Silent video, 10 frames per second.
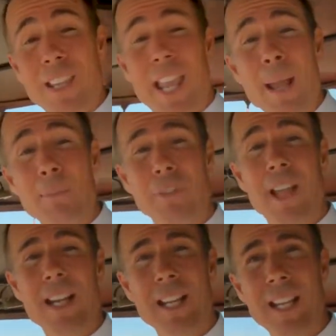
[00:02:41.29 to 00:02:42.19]

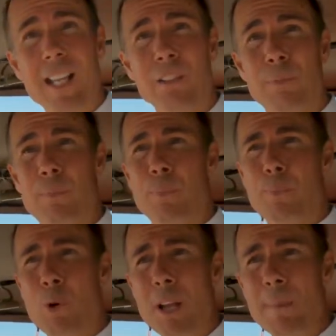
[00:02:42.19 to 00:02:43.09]
campsite is
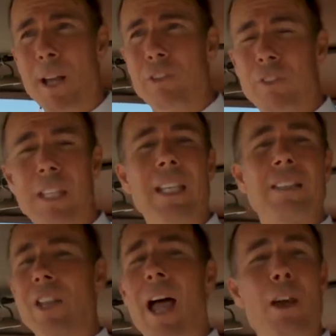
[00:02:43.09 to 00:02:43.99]
pretty much the
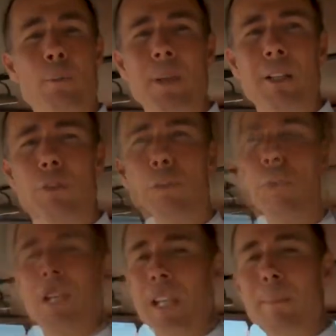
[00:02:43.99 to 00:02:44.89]
entire beach. Just
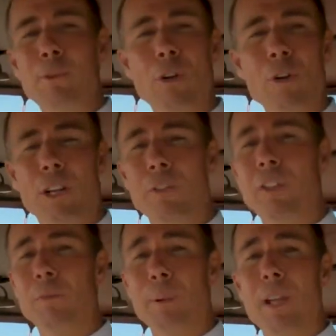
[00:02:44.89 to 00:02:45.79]
let me show you, because
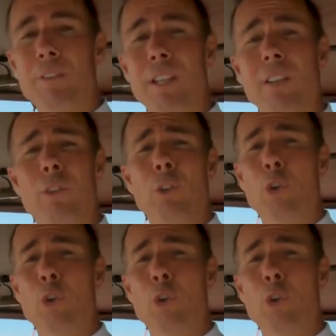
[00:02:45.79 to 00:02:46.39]
this place is